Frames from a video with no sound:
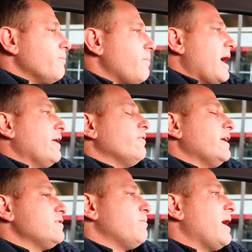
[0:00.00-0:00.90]
buyer
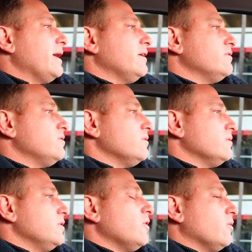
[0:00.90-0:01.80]
that's buying
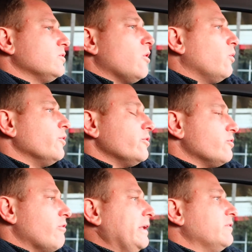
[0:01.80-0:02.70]
to to hold as
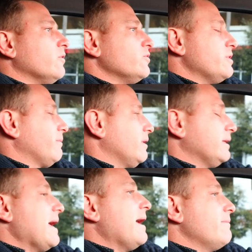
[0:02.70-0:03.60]
a rental or something like that.